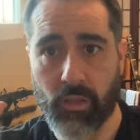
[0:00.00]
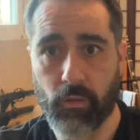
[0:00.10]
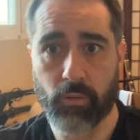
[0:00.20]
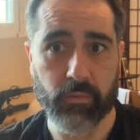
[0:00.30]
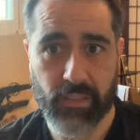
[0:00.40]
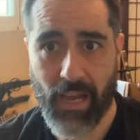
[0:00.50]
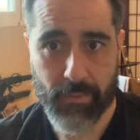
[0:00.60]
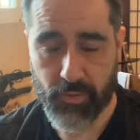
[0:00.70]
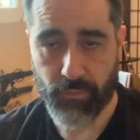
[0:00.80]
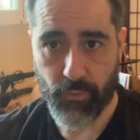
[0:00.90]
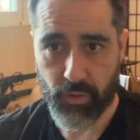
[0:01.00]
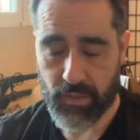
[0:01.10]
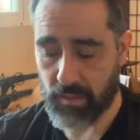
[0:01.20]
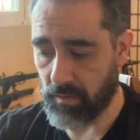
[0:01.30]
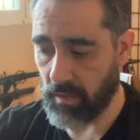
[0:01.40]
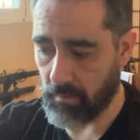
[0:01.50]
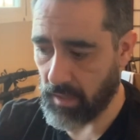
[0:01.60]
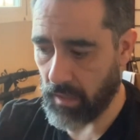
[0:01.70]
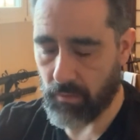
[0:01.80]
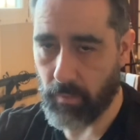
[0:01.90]
all types of voices, yeah,
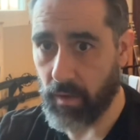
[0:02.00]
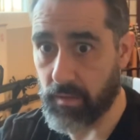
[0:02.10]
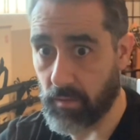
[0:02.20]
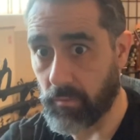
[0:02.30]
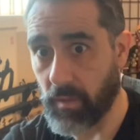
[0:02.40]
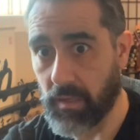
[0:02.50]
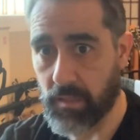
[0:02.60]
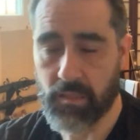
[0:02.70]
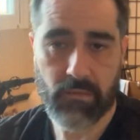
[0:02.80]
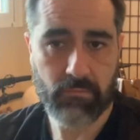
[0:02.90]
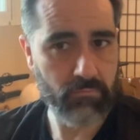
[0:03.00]
tenor, baritone, bass,